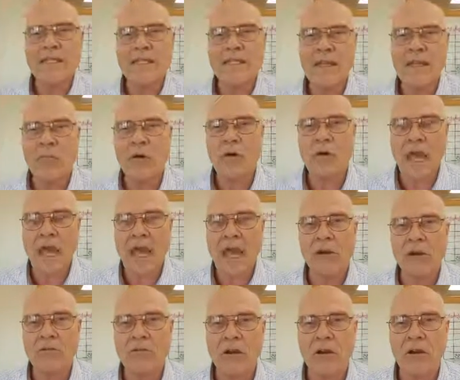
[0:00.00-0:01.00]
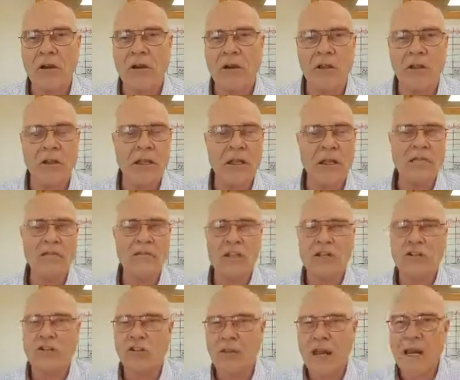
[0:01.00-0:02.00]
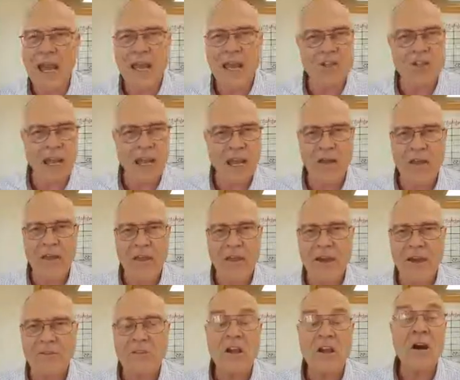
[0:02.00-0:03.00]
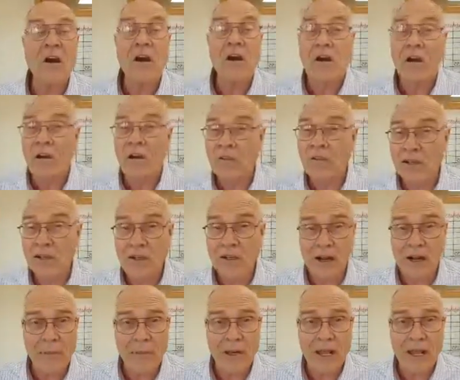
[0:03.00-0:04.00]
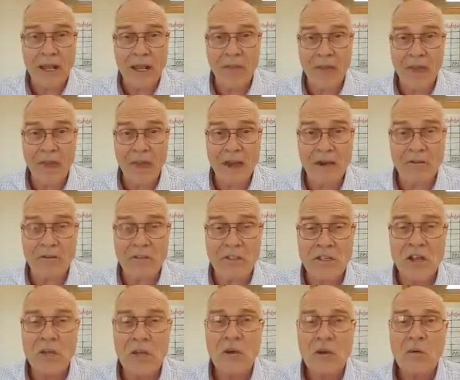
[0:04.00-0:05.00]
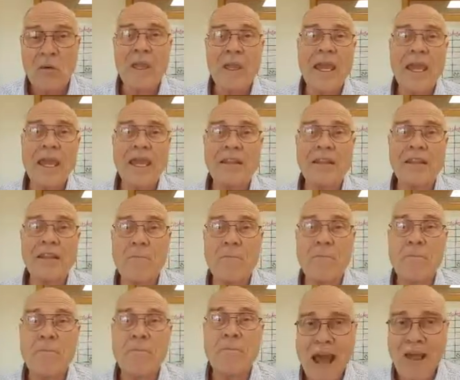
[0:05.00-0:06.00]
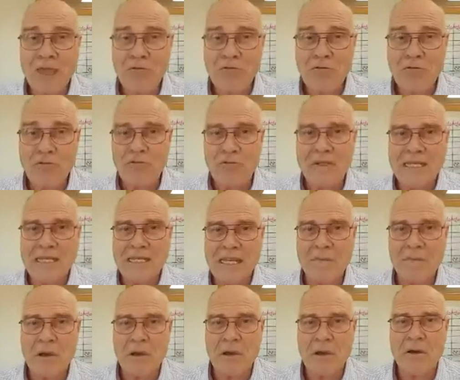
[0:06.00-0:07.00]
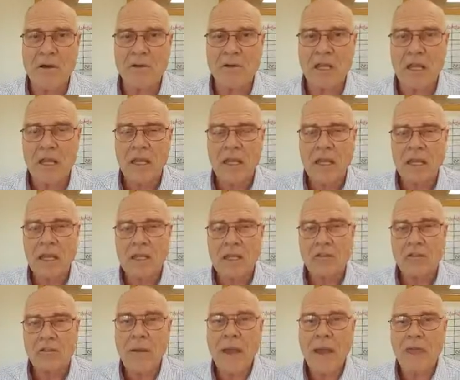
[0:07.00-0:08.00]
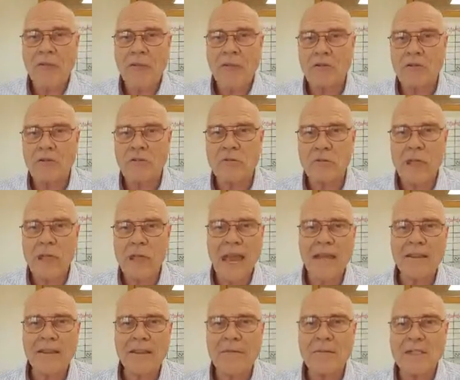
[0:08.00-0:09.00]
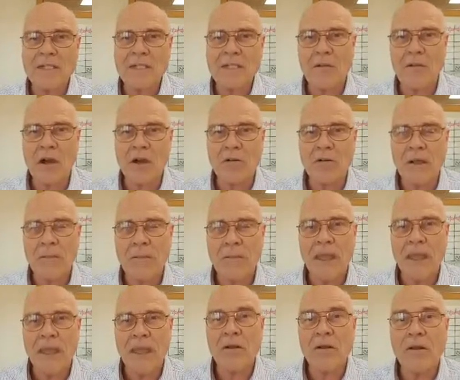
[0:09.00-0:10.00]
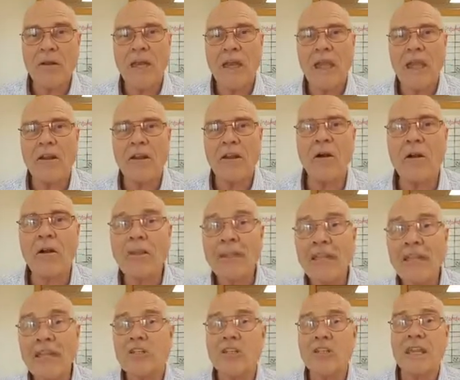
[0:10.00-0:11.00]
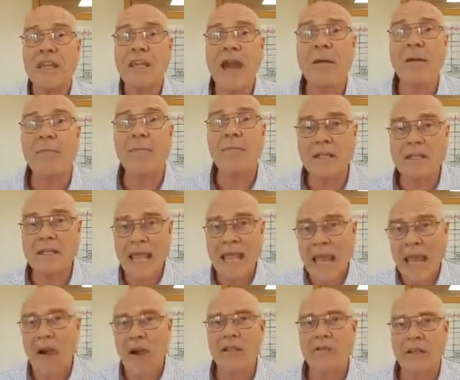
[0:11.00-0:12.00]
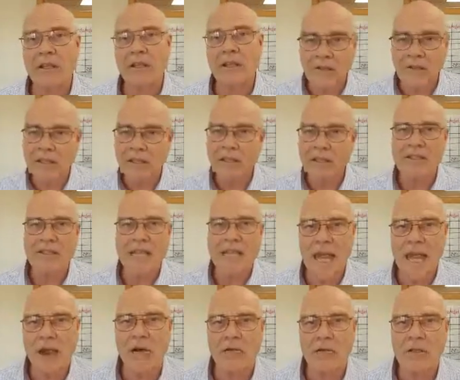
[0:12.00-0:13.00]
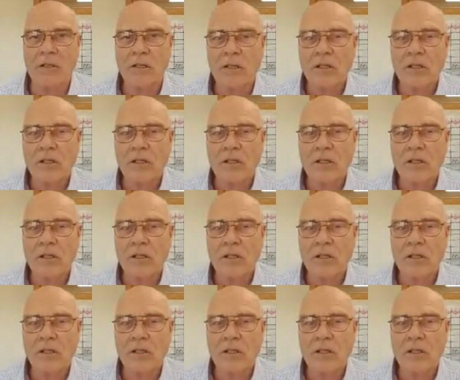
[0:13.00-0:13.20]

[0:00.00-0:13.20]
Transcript: Anyway, 2 guys in 8 hours. We have the whole thing demoed out, all of the trash out, all the carpet out of the house. We had the bathroom demoed, 2 bathrooms. We had them demoed, and we had all the kitchen cabinets out. Everything's out.